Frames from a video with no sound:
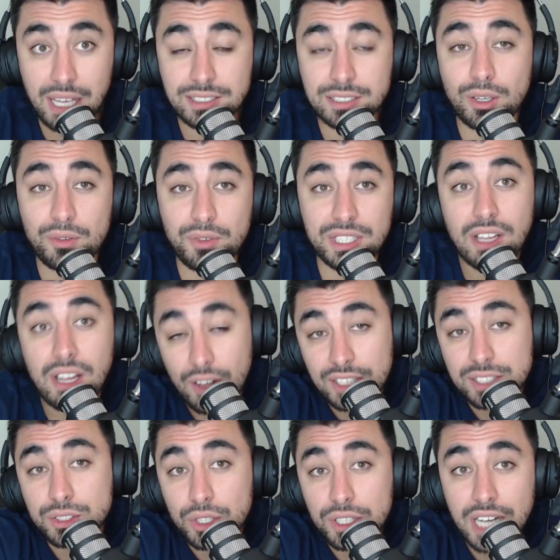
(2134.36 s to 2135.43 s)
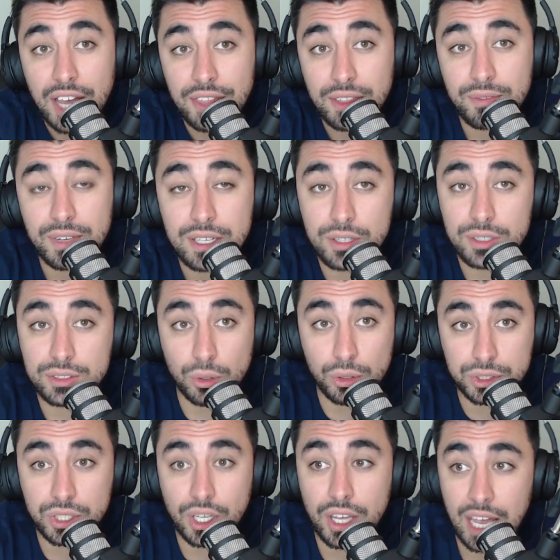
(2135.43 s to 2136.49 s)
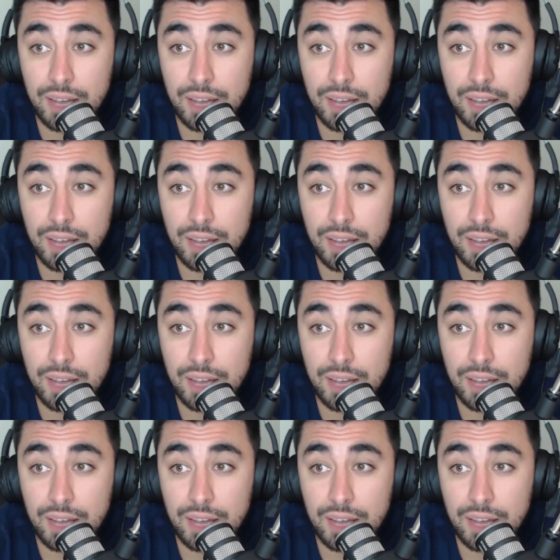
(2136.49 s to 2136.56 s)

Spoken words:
certain other venues also